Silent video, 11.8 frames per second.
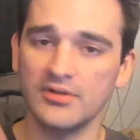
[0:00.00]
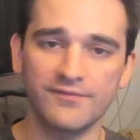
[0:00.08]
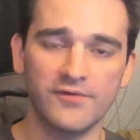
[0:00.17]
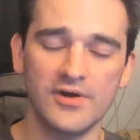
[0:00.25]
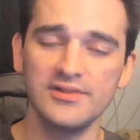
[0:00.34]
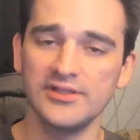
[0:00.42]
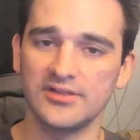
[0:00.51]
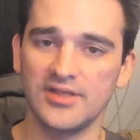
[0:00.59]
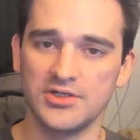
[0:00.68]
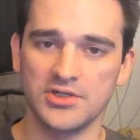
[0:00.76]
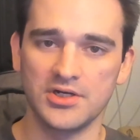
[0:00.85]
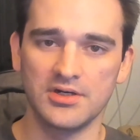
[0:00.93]
friendly
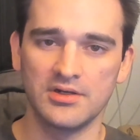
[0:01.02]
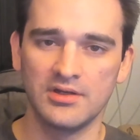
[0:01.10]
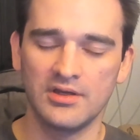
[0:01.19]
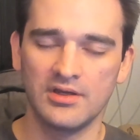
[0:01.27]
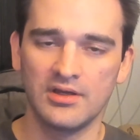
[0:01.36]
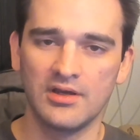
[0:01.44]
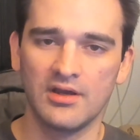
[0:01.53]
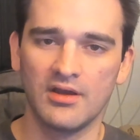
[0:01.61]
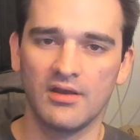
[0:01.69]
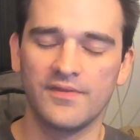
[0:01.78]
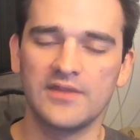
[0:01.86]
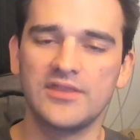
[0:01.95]
attention,
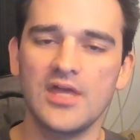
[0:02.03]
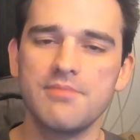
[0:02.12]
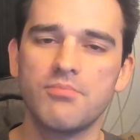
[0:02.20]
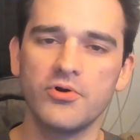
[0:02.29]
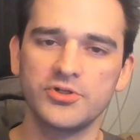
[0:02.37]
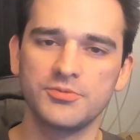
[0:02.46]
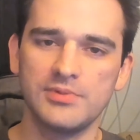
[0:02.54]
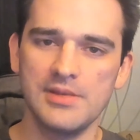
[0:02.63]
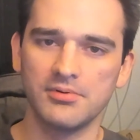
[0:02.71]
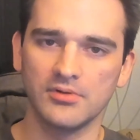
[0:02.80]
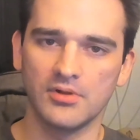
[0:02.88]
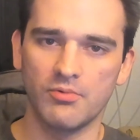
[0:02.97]
that they push
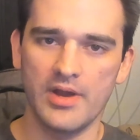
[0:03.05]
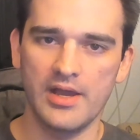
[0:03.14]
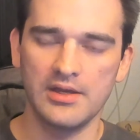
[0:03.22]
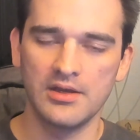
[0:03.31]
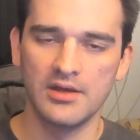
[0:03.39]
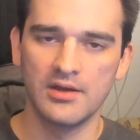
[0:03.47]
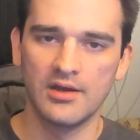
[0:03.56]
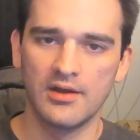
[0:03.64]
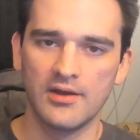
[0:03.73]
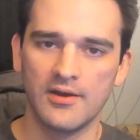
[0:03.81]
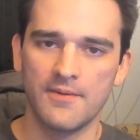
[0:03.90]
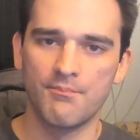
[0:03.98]
people away
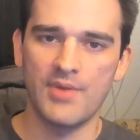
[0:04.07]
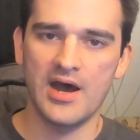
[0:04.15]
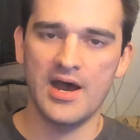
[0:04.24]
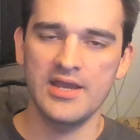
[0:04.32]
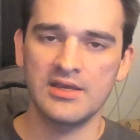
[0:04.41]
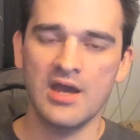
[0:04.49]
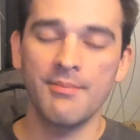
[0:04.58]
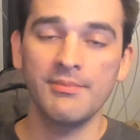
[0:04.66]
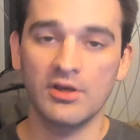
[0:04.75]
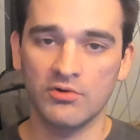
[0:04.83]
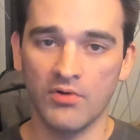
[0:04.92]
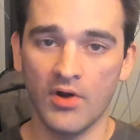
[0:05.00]
by coming
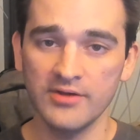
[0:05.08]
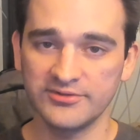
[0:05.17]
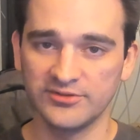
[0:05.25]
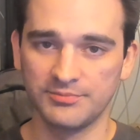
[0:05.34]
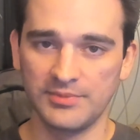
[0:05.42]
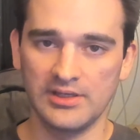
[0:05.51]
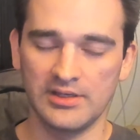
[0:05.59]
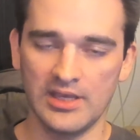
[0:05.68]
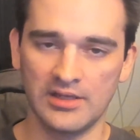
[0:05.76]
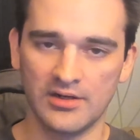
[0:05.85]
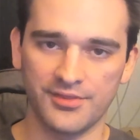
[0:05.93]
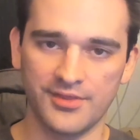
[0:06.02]
across as being
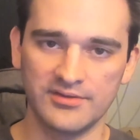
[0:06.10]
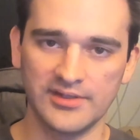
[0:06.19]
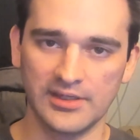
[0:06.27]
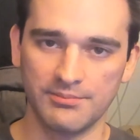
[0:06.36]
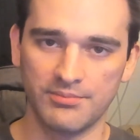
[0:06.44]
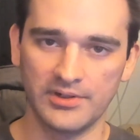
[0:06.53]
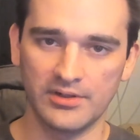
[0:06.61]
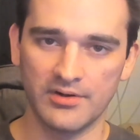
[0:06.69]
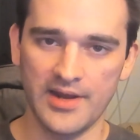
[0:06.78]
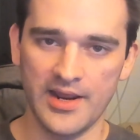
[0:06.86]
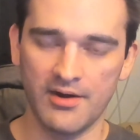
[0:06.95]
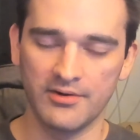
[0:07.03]
inauthentic and putting
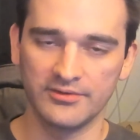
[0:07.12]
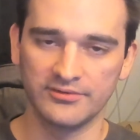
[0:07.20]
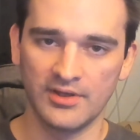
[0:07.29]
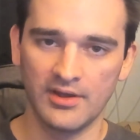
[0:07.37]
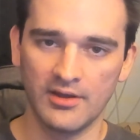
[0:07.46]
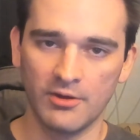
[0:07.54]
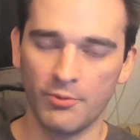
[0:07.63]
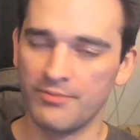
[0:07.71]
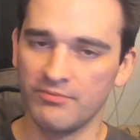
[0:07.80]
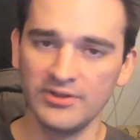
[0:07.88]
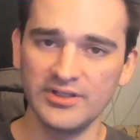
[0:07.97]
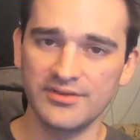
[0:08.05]
on airs
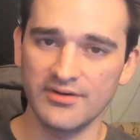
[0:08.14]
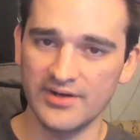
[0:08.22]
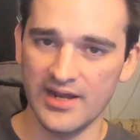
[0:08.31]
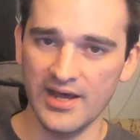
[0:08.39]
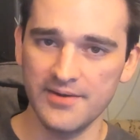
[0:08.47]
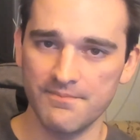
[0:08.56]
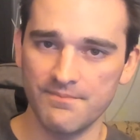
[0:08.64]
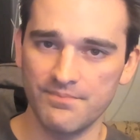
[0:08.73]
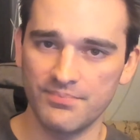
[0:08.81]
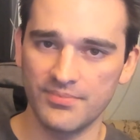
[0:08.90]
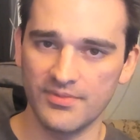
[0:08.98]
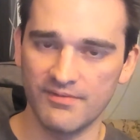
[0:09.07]
when really they're not
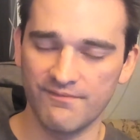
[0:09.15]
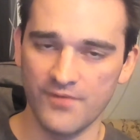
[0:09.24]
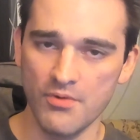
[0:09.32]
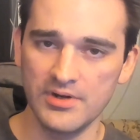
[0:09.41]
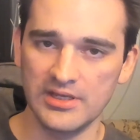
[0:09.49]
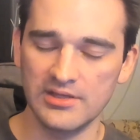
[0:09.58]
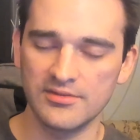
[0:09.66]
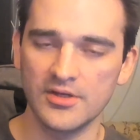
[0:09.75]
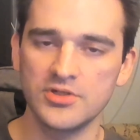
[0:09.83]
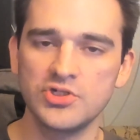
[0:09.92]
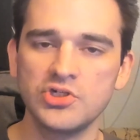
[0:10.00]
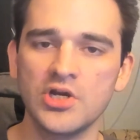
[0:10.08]
phony.
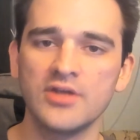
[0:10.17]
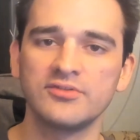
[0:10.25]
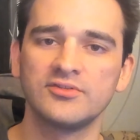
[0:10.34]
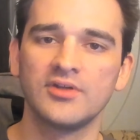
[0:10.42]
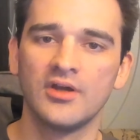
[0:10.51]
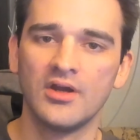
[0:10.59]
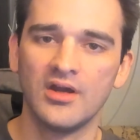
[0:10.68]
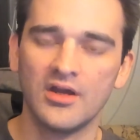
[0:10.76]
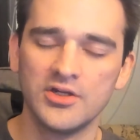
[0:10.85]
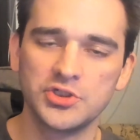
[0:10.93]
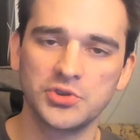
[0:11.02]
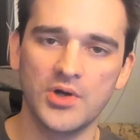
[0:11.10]
They're just
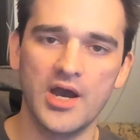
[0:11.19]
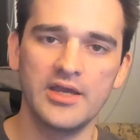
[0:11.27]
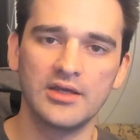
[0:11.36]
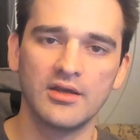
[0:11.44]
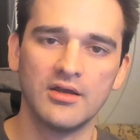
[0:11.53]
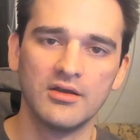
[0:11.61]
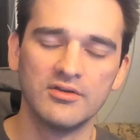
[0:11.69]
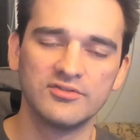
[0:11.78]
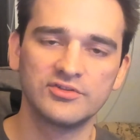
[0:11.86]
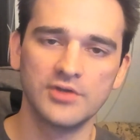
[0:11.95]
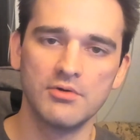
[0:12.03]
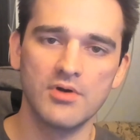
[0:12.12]
trying
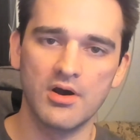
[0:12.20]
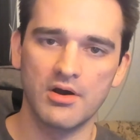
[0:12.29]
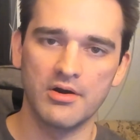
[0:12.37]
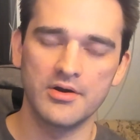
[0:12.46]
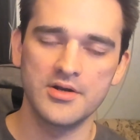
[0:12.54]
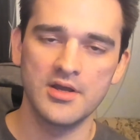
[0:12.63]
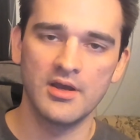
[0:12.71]
so hard,